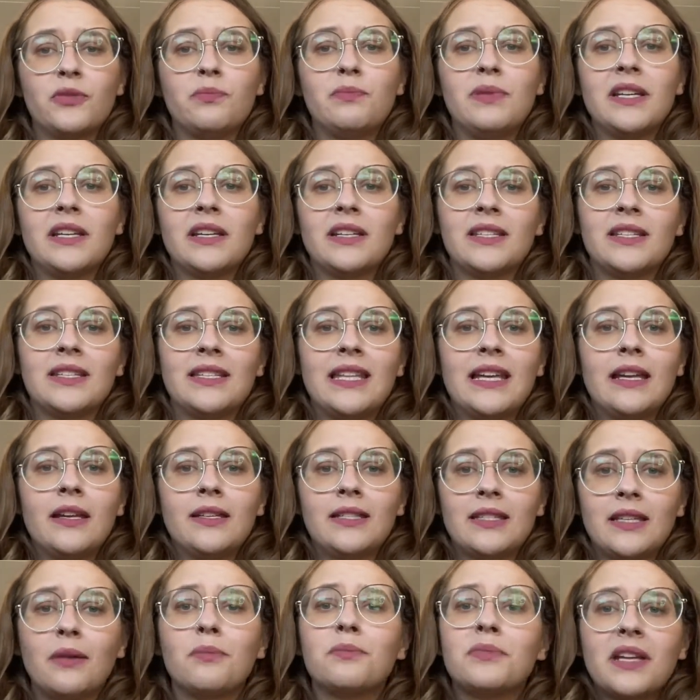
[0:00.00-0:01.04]
because they
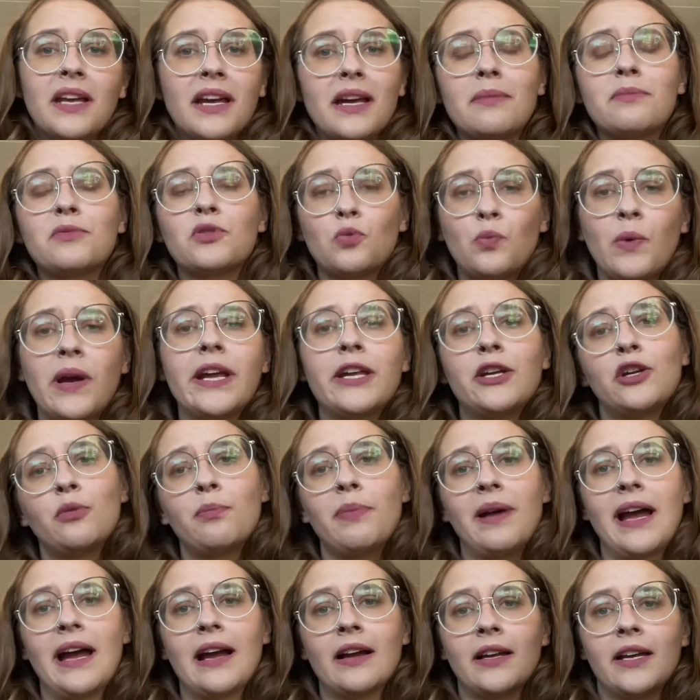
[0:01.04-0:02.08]
sometimes weigh your
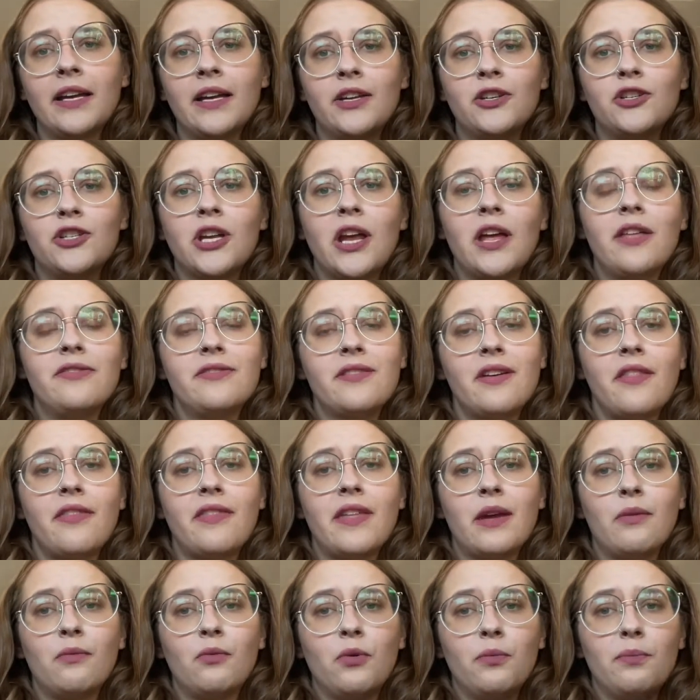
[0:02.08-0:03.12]
package and then
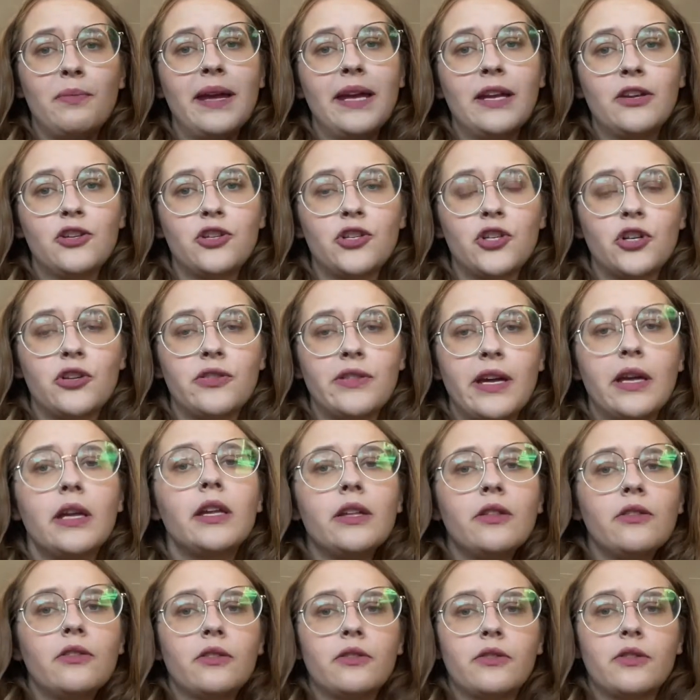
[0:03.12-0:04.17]
they will make sure that
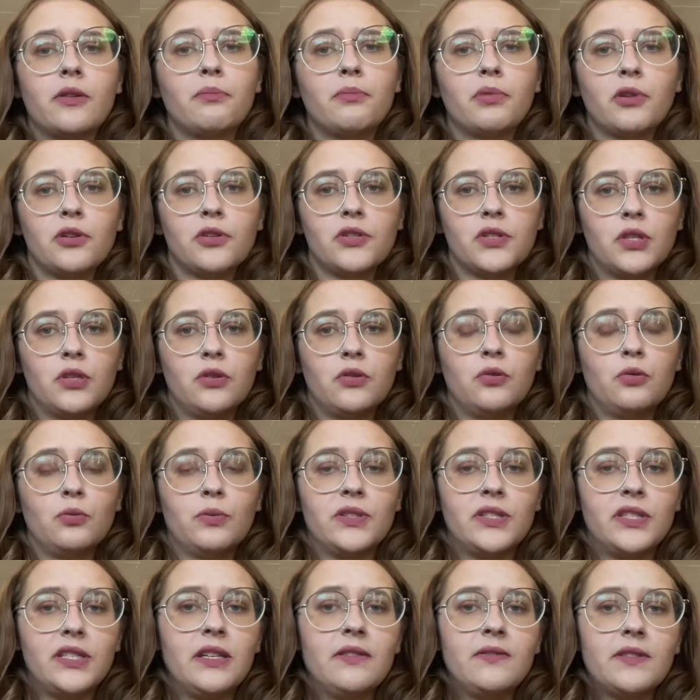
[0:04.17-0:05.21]
either the person who
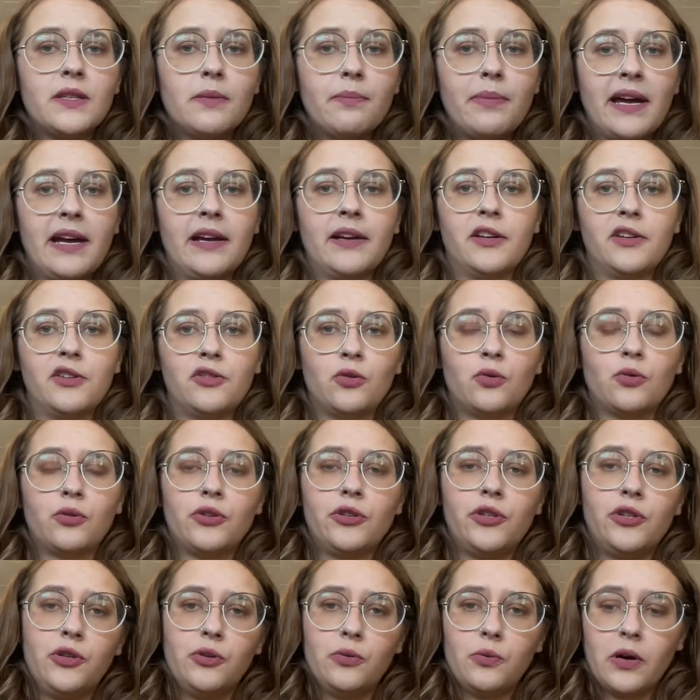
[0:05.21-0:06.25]
receives the package or
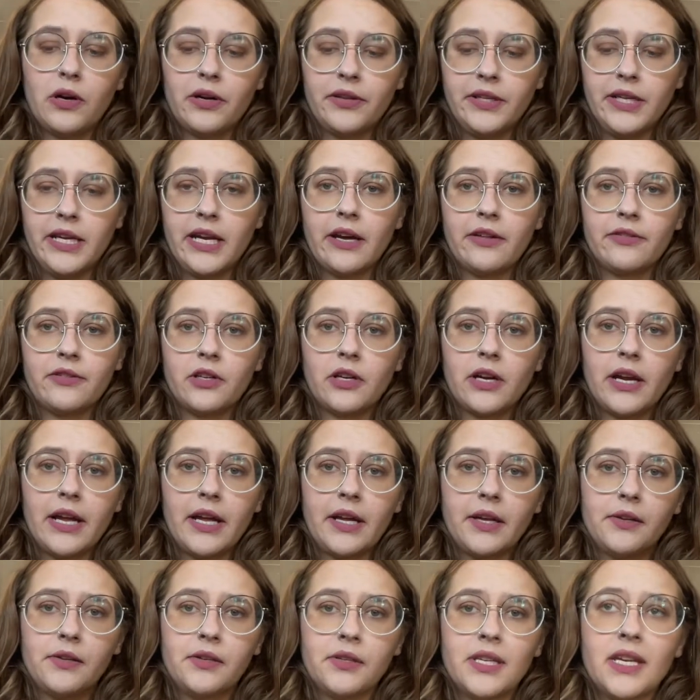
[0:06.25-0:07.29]
you on the other
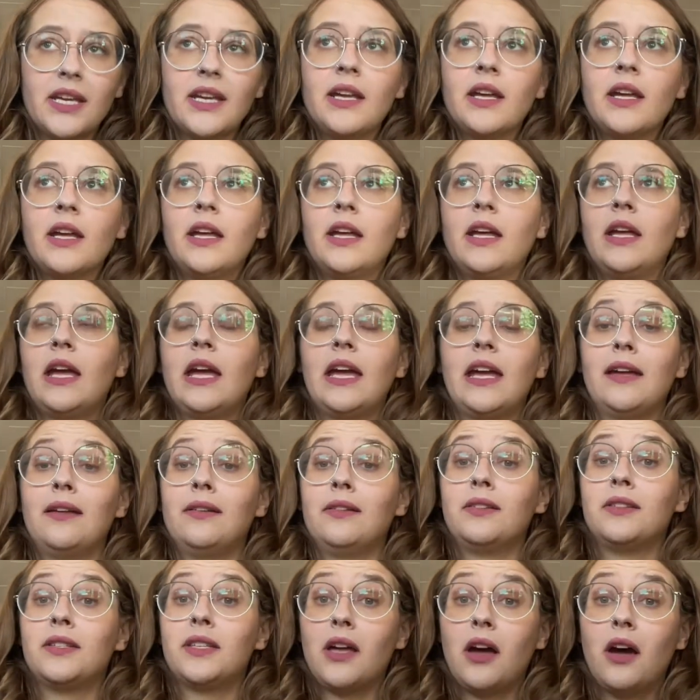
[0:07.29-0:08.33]
end
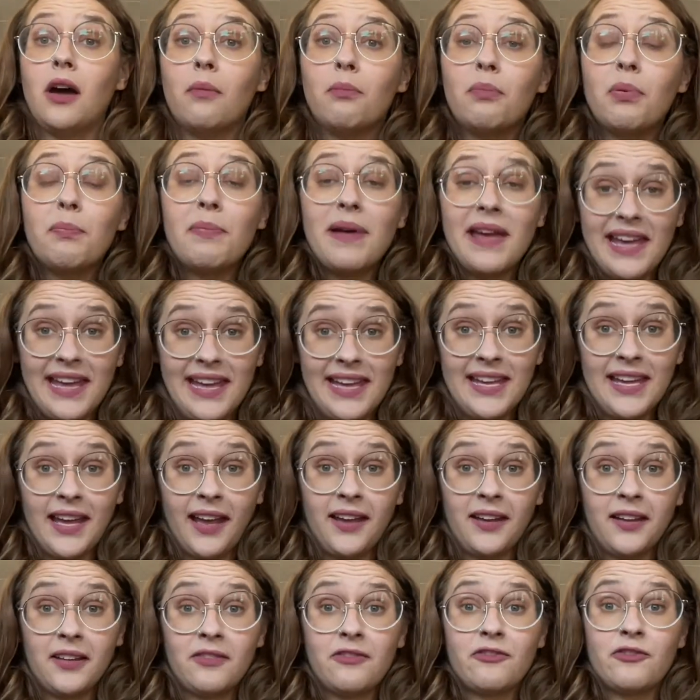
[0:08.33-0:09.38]
ends up
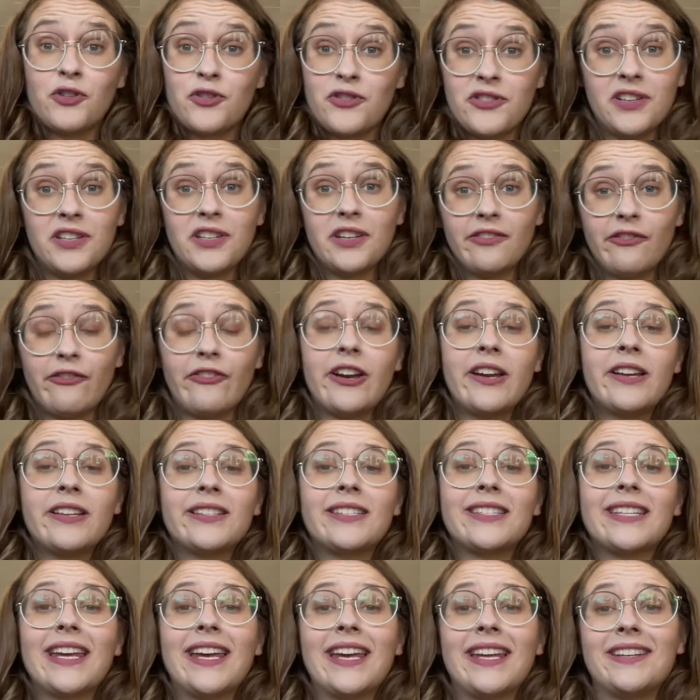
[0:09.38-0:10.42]
paying for the
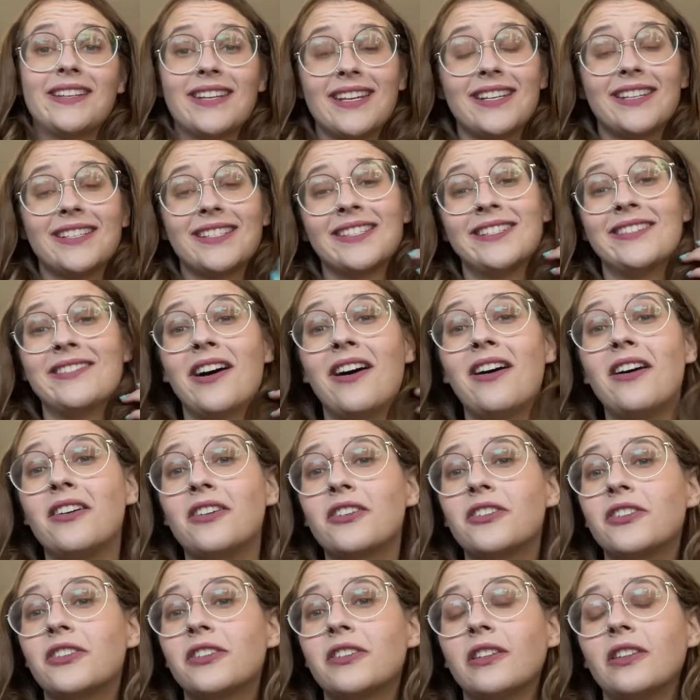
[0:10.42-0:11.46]
difference. And it is not a
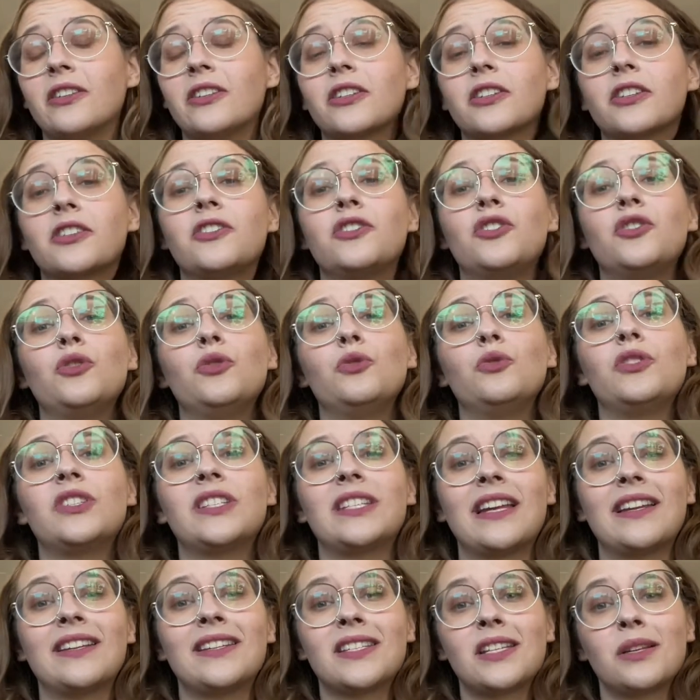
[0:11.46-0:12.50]
good look to
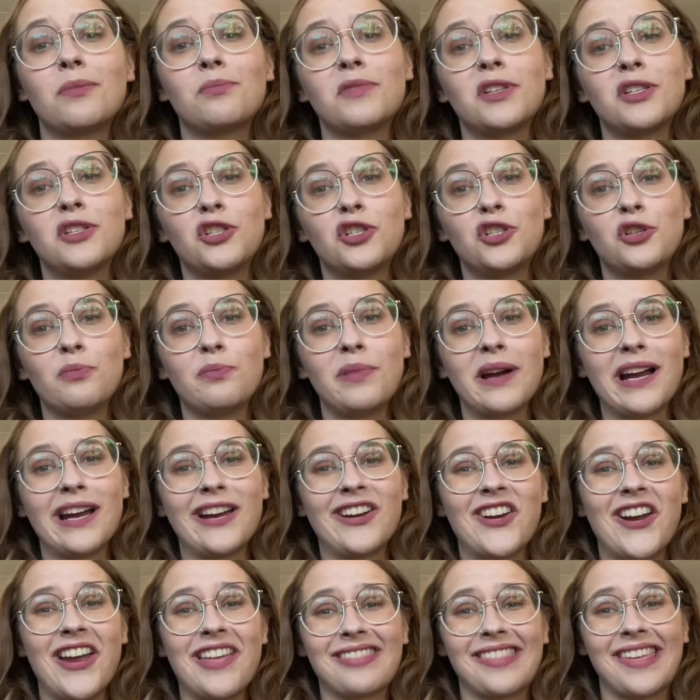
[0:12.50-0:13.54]
send something to your buyer
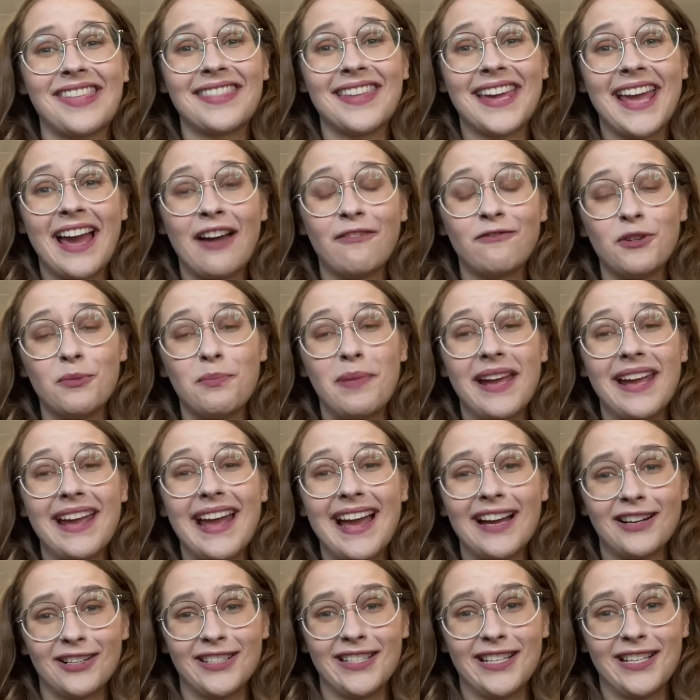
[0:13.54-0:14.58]
and then they have to pay
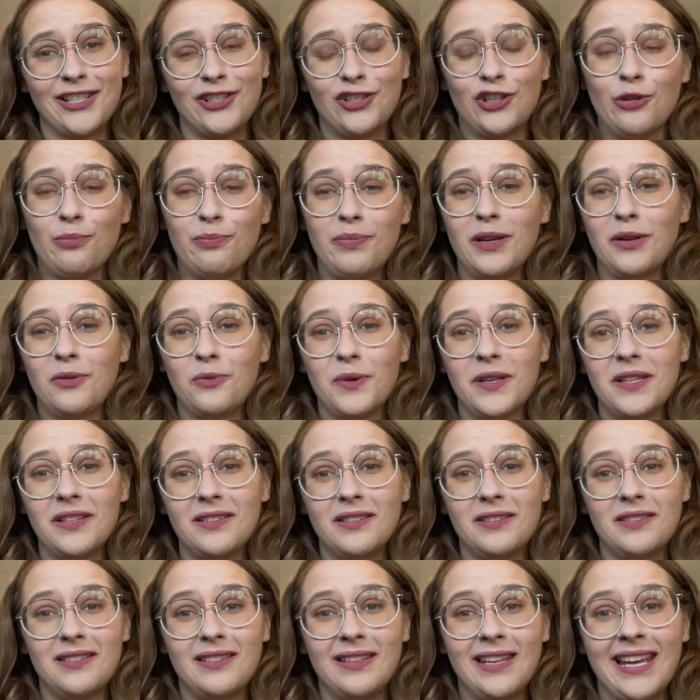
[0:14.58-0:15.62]
excess shipping when
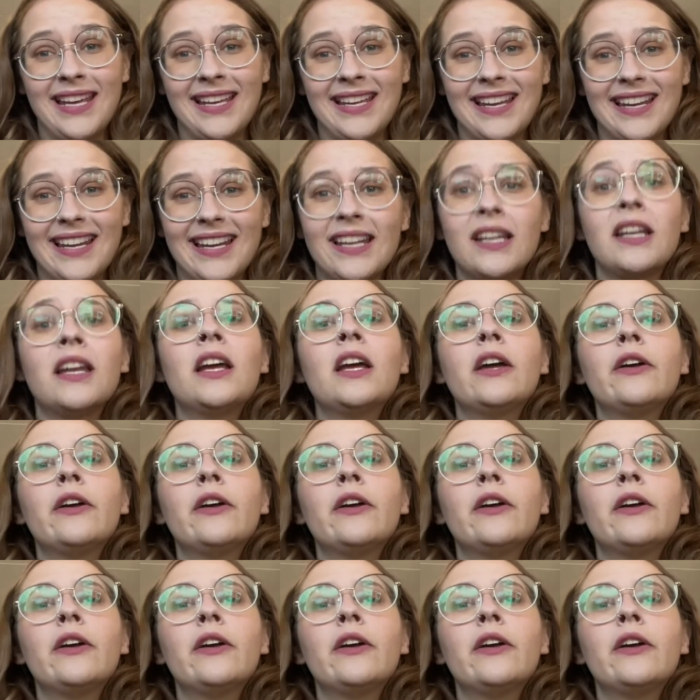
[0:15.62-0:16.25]
they get it.